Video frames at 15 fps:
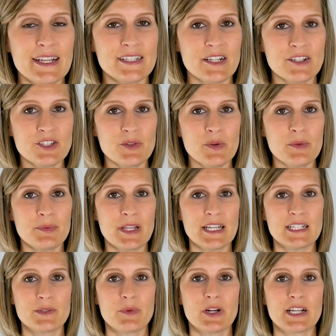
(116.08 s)
It's also a
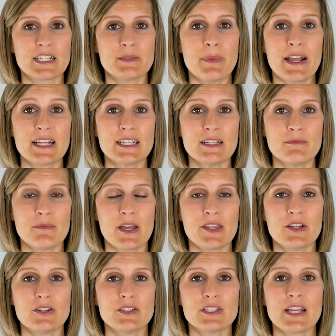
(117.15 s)
place where expectant
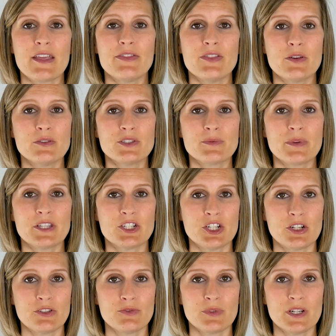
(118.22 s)
mothers and those with
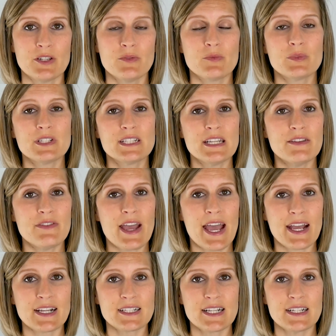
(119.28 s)
children receive
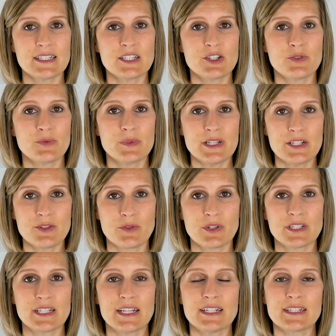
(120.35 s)
access to
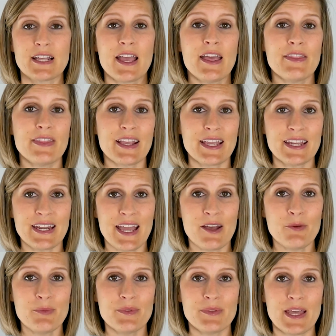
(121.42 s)
resources that can help